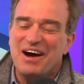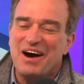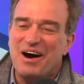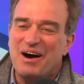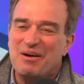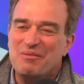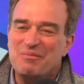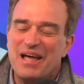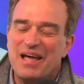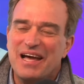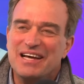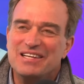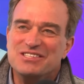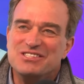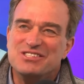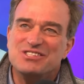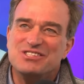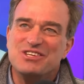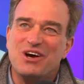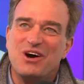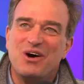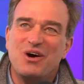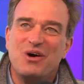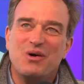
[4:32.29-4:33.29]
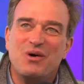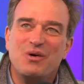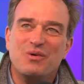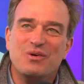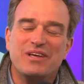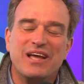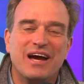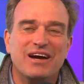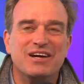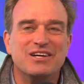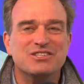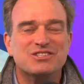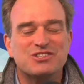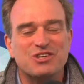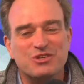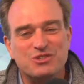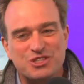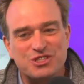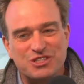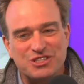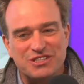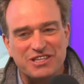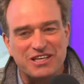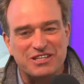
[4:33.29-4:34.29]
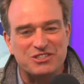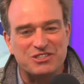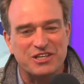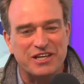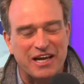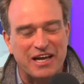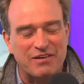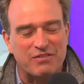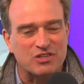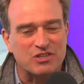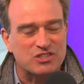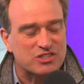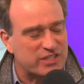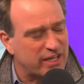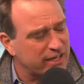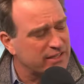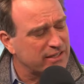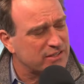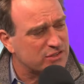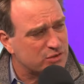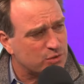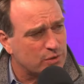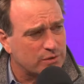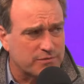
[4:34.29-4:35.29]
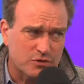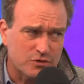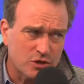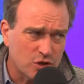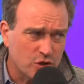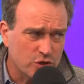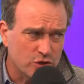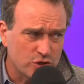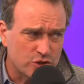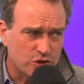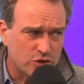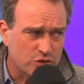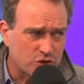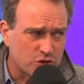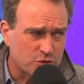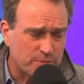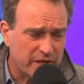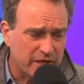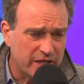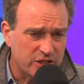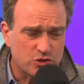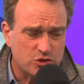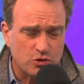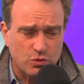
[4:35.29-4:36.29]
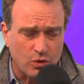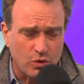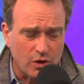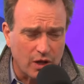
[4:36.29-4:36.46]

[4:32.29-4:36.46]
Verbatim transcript: Um, and so, yeah, and so she she gave her second sort of delusional speech,